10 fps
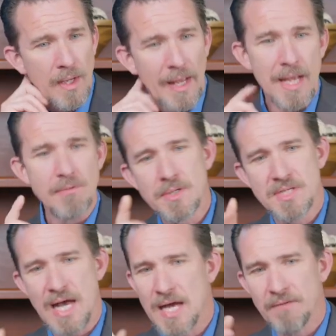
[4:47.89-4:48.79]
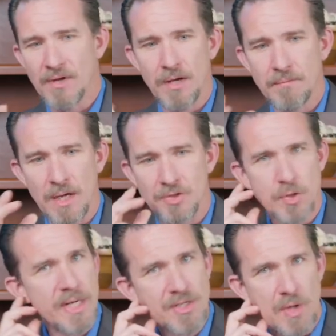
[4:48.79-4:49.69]
he was kind of a
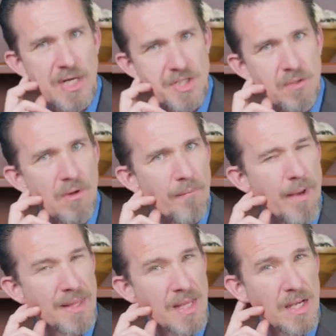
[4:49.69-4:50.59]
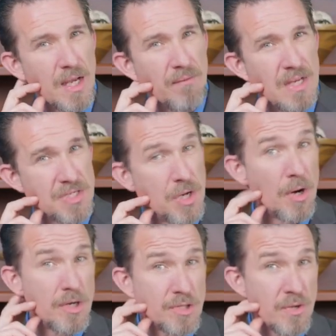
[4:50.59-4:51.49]
tree dresser, what we might think of as a
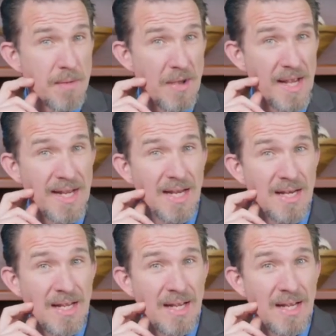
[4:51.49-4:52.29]
nurseryman,